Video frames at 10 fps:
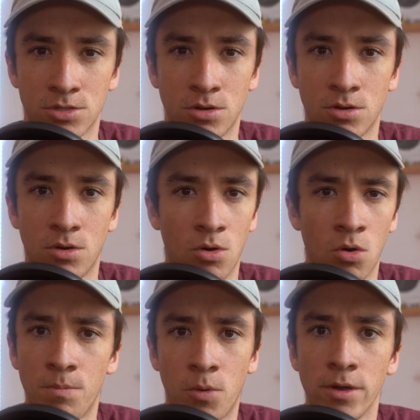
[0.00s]
the
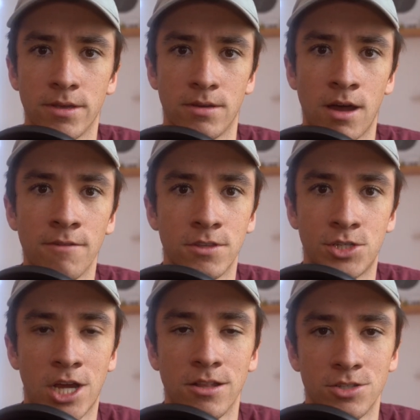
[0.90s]
whole point of the
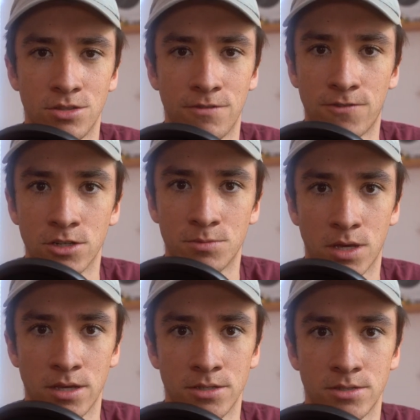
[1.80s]
challenge in the first
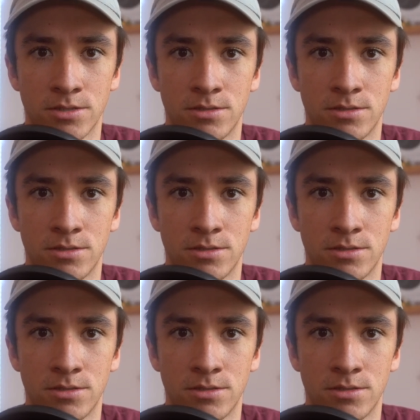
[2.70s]
place. I